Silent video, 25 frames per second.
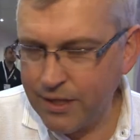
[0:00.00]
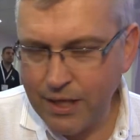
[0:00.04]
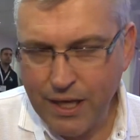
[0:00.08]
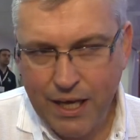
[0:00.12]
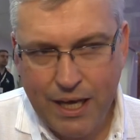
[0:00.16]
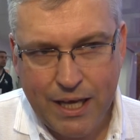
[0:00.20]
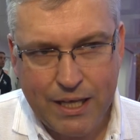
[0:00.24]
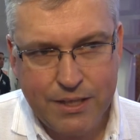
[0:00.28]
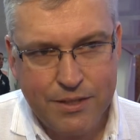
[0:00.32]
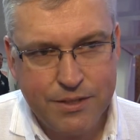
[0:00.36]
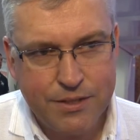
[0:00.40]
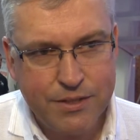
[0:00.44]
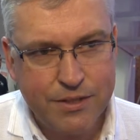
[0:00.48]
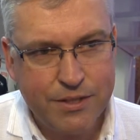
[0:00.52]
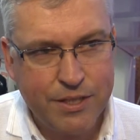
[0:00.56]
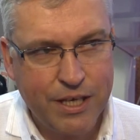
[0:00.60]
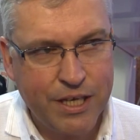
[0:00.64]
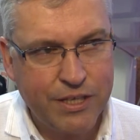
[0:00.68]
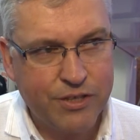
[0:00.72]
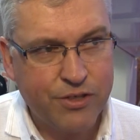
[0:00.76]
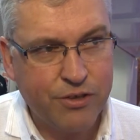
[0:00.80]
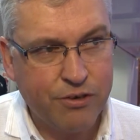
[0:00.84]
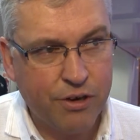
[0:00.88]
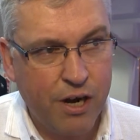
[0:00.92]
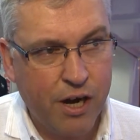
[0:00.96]
and
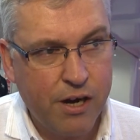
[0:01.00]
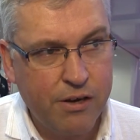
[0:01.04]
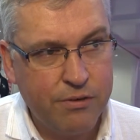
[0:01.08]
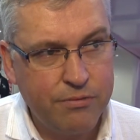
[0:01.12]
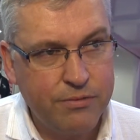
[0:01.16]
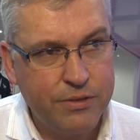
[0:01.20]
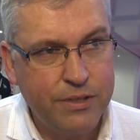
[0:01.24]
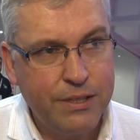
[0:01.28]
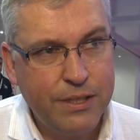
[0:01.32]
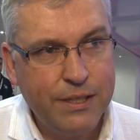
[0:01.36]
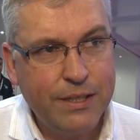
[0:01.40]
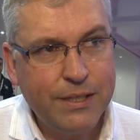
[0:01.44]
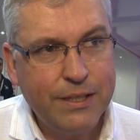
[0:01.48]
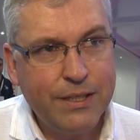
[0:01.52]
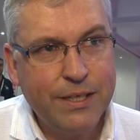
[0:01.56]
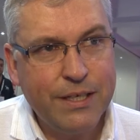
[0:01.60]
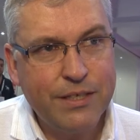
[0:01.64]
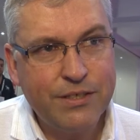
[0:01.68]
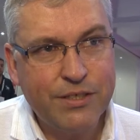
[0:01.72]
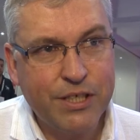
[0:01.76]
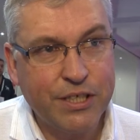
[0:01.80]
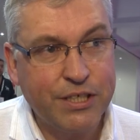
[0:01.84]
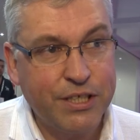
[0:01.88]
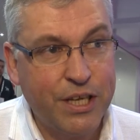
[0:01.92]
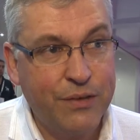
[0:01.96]
it's grown
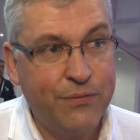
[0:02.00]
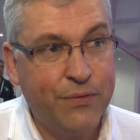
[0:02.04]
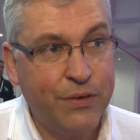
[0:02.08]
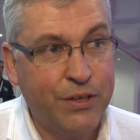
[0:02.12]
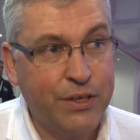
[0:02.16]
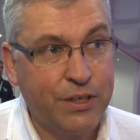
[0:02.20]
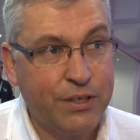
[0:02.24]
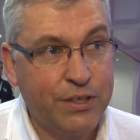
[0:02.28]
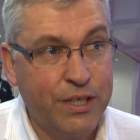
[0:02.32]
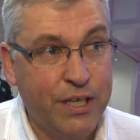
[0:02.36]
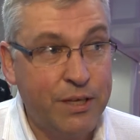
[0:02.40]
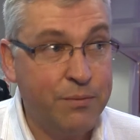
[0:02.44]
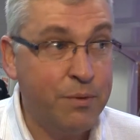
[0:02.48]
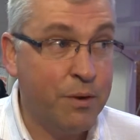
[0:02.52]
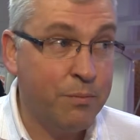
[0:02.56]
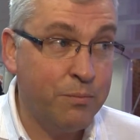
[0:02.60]
significantly.